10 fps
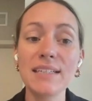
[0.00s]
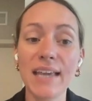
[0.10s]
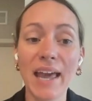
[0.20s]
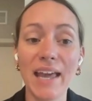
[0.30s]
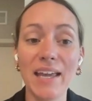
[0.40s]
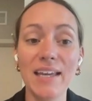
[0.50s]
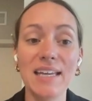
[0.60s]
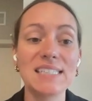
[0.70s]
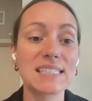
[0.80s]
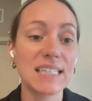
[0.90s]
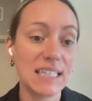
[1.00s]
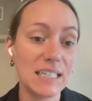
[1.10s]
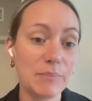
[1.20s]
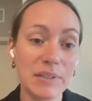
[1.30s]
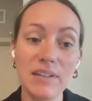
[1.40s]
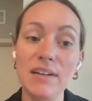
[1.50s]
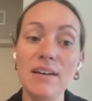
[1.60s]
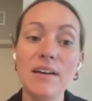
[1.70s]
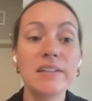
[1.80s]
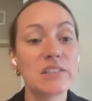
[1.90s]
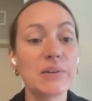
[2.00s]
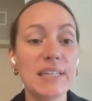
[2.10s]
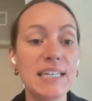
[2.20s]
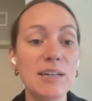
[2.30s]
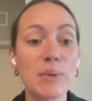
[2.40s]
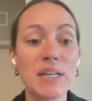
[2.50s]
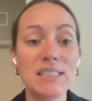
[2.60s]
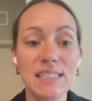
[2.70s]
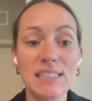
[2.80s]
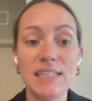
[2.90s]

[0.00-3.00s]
And K is keep, so keep